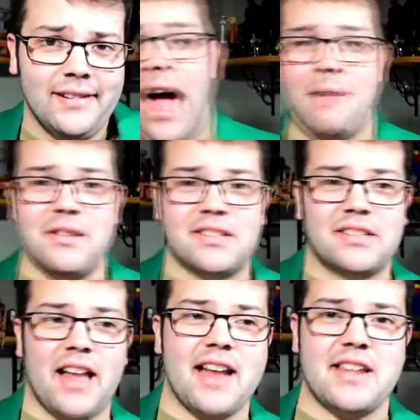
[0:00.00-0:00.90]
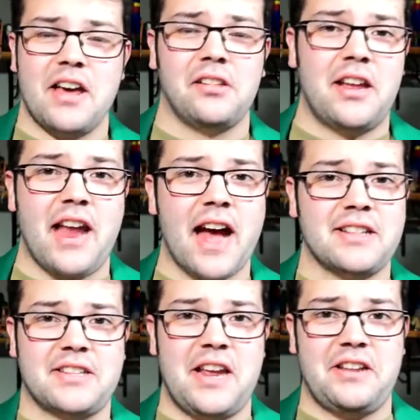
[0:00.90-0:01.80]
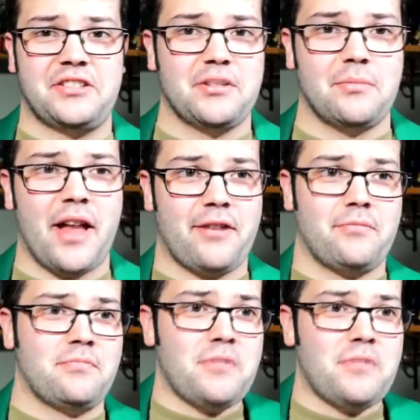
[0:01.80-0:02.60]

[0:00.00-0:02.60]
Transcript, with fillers: I'm just glad Gail Gadot's getting some, like,